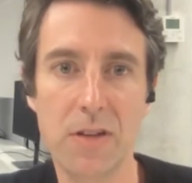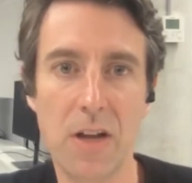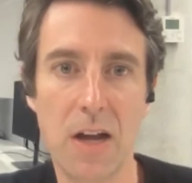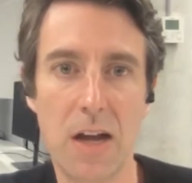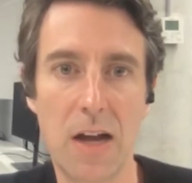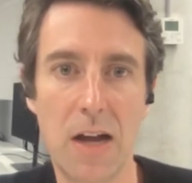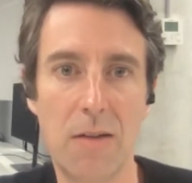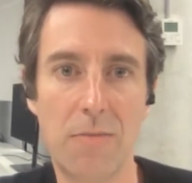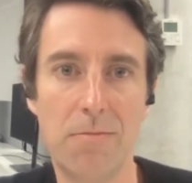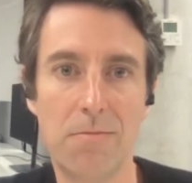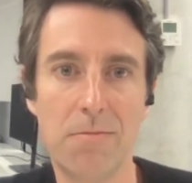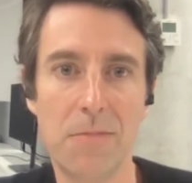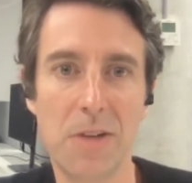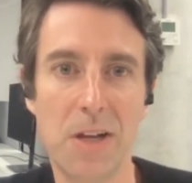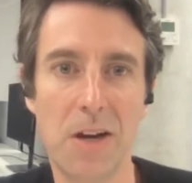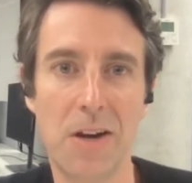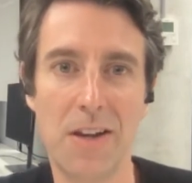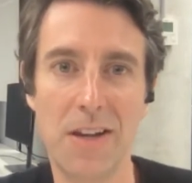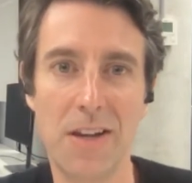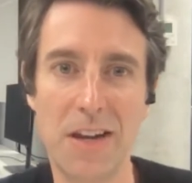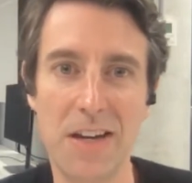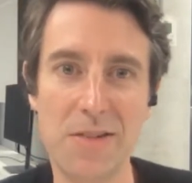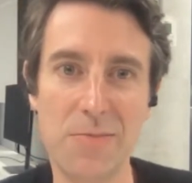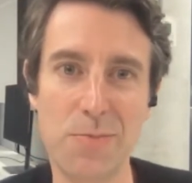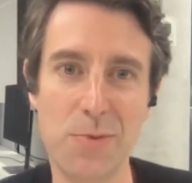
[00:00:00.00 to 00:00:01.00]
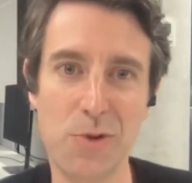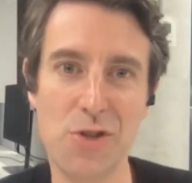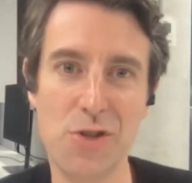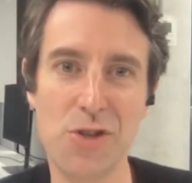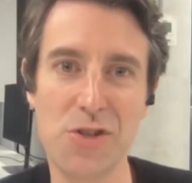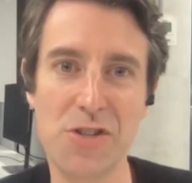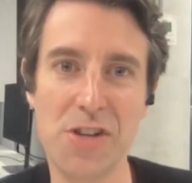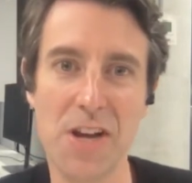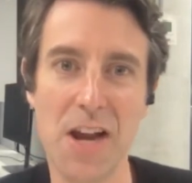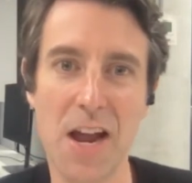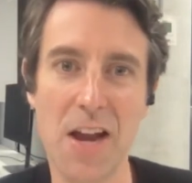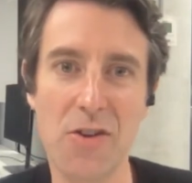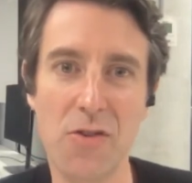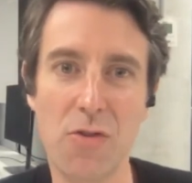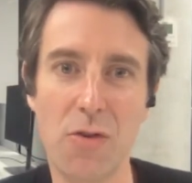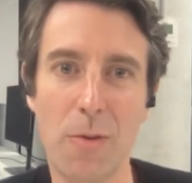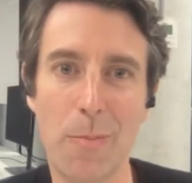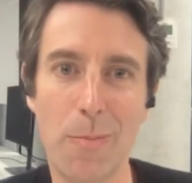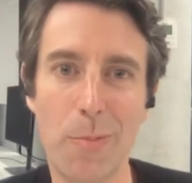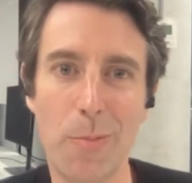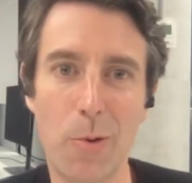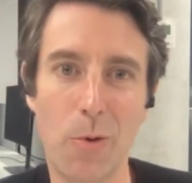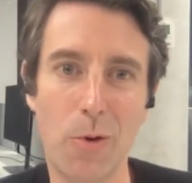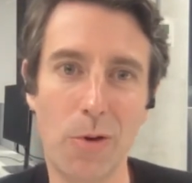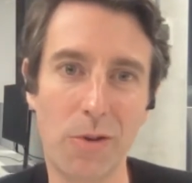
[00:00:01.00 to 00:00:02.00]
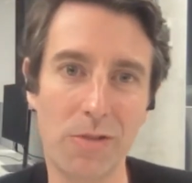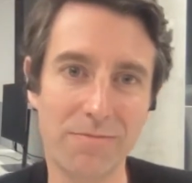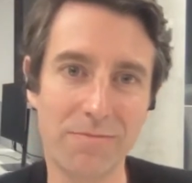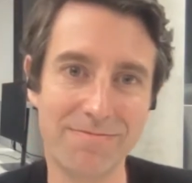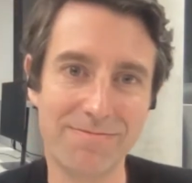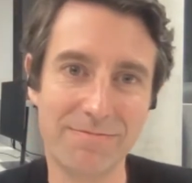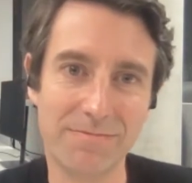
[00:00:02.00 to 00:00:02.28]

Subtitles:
They need to produce an annual report,